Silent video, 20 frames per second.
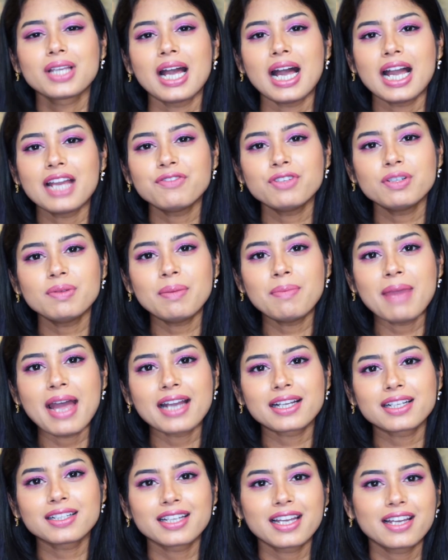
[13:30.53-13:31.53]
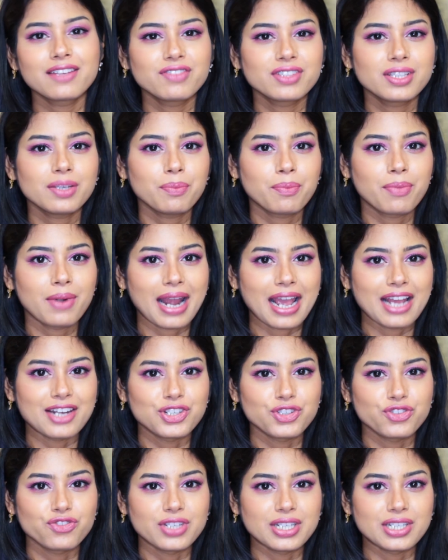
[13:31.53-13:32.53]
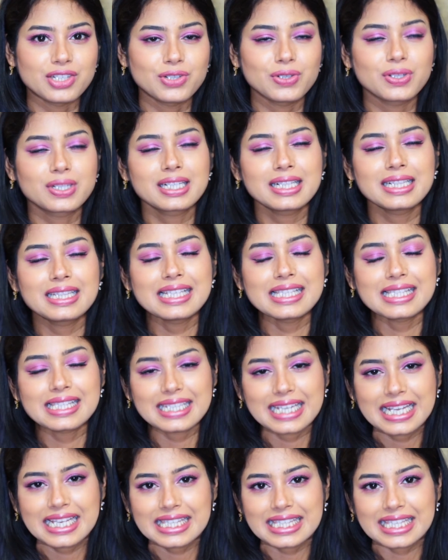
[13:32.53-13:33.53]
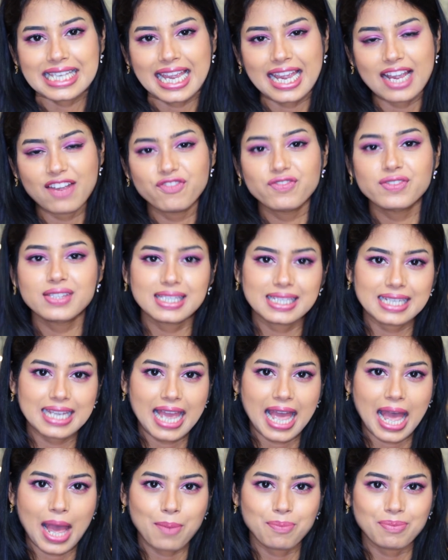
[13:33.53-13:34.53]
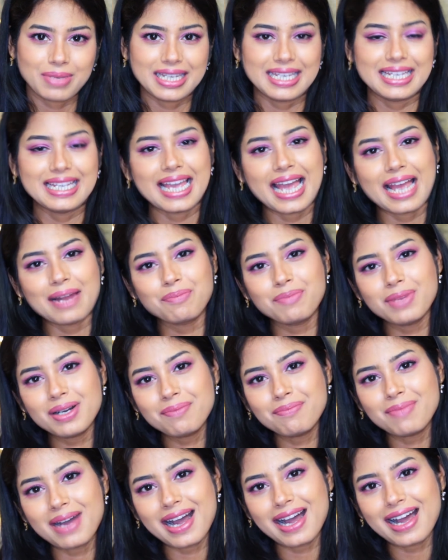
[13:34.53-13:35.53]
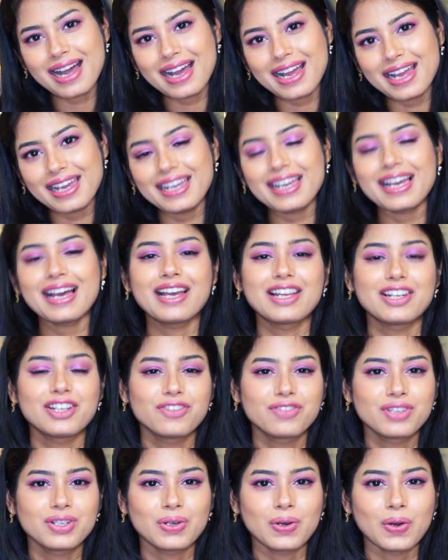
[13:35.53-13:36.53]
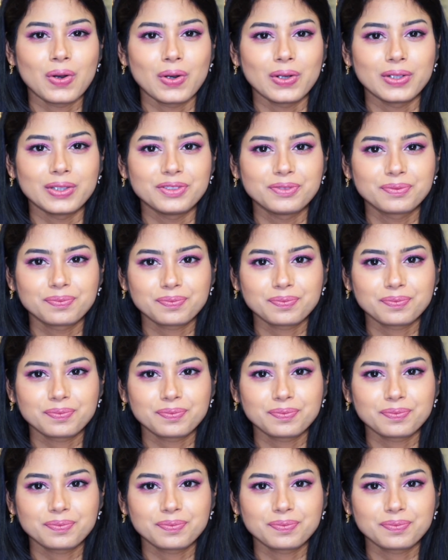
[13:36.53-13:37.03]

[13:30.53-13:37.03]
I will be back again with a brand new video. Till then, stay safe, stay happy, and bye-bye. I love you all.